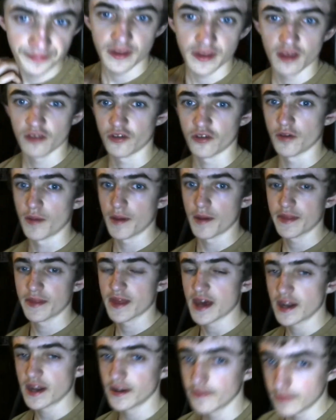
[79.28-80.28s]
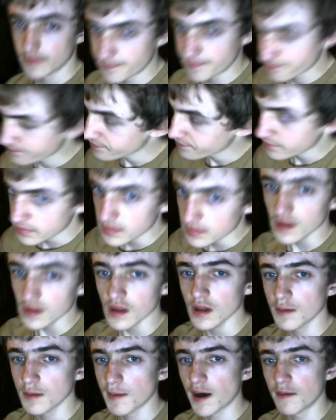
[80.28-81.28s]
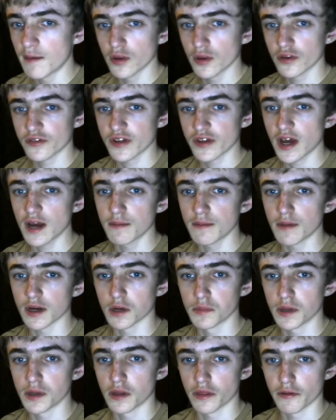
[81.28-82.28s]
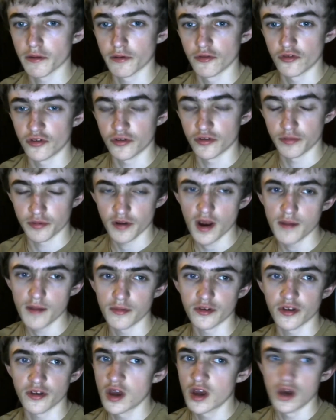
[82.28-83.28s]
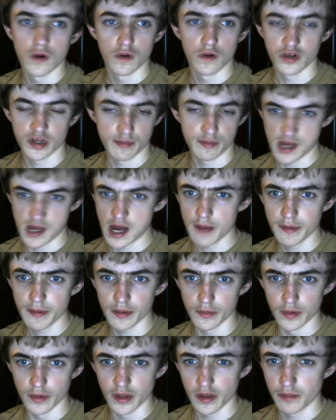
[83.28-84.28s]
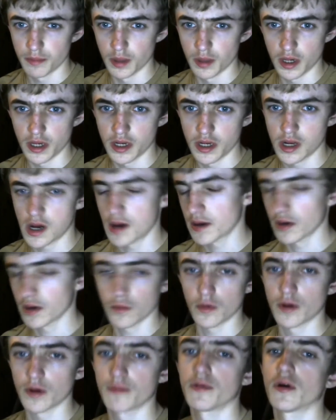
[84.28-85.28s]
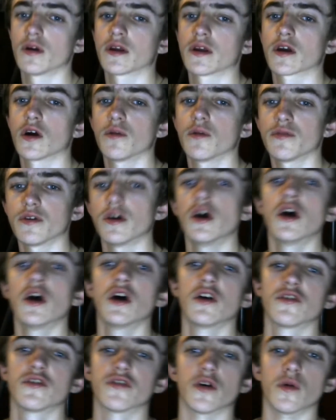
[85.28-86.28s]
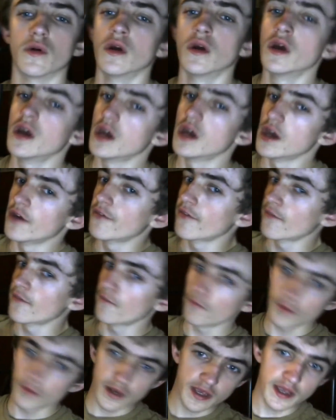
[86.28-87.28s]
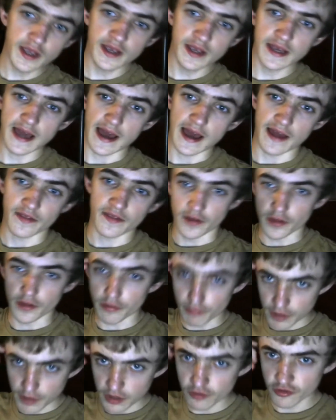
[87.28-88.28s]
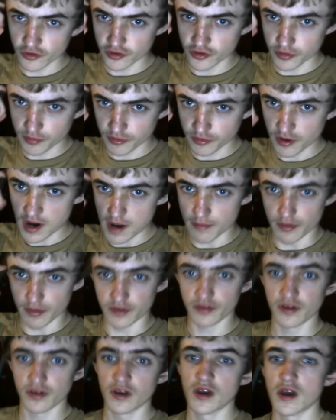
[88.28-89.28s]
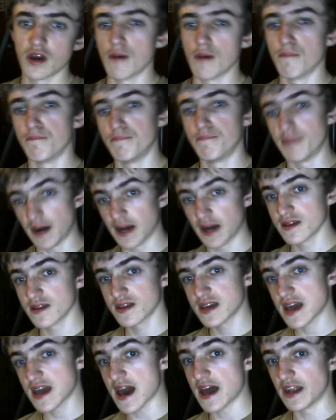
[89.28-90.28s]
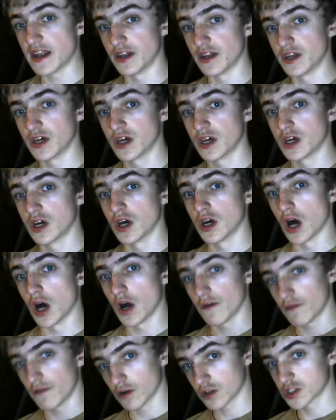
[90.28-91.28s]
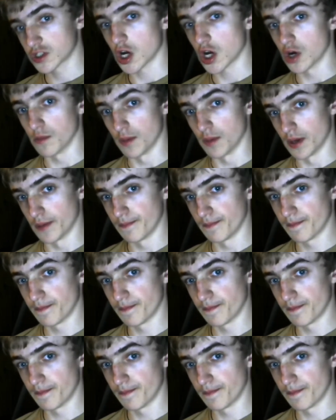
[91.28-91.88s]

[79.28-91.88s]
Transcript: So maybe the end of um, in about a month's time, I could be on 300 subscribers, which I'd be happy with, but I don't want to put any hopes. So if we can get to 300 subscribers by the end of October,